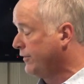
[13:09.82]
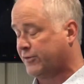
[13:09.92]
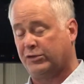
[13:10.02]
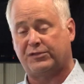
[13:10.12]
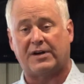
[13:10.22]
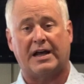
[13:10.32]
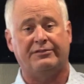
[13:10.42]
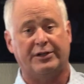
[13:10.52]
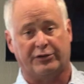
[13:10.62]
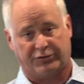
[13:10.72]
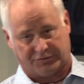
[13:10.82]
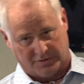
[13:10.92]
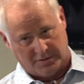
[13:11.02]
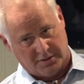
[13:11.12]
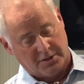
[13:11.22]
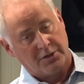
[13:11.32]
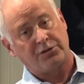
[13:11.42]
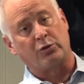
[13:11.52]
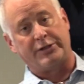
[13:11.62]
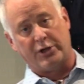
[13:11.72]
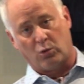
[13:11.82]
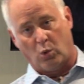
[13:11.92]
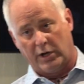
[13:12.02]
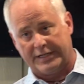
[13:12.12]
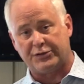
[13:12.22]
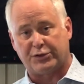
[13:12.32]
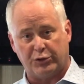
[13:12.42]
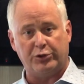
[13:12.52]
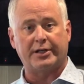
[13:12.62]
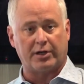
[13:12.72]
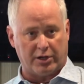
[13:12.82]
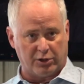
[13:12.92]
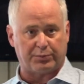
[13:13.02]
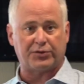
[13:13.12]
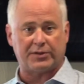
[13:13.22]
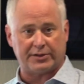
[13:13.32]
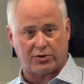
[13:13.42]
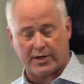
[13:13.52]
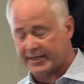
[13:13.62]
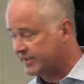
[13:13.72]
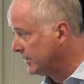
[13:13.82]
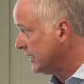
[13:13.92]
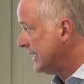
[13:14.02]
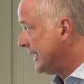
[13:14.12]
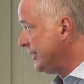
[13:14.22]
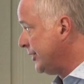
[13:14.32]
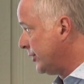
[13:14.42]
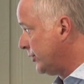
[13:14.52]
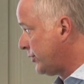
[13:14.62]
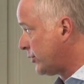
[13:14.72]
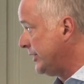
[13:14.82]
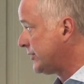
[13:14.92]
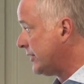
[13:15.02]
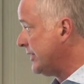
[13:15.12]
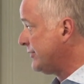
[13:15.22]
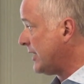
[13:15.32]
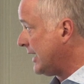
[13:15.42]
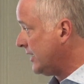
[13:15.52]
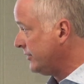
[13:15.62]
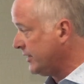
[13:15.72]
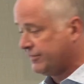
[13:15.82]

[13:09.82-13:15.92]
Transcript: first 5 years. So in year 1 and 2, you get 100% credit. In year 3, 75, and then